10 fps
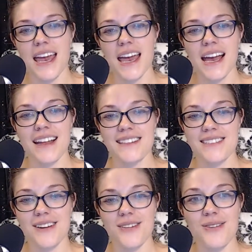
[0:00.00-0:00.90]
And
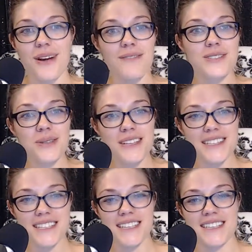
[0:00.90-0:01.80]
so you have
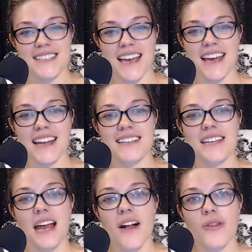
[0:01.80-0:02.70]
choices, and
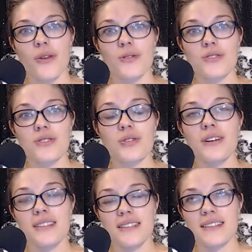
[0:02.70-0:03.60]
those
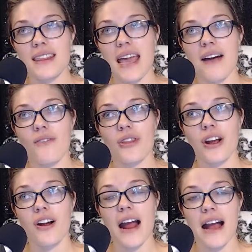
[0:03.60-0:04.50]
choices that they have on
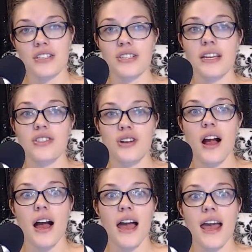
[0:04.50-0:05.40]
there are actually
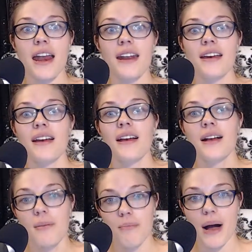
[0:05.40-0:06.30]
tried
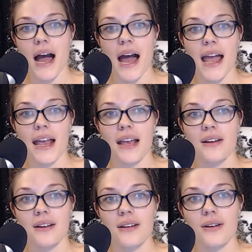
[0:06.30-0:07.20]
by
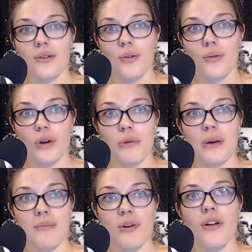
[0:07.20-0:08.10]
real
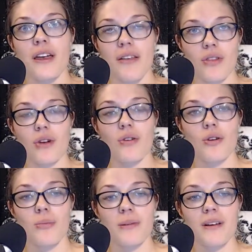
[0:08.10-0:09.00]
people in the
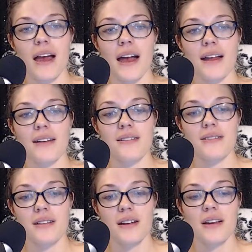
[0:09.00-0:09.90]
group and
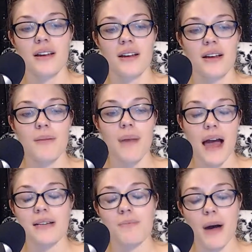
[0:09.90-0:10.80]

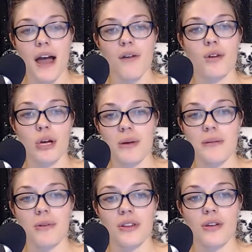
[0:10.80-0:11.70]
backed by real
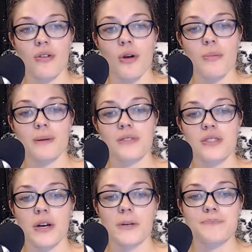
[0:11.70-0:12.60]
people in the group.
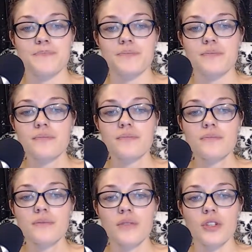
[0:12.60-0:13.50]
So
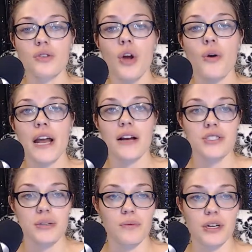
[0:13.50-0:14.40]
it
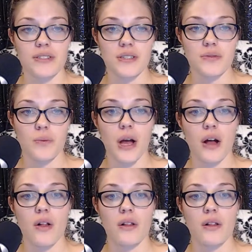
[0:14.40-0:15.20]
actually works as well.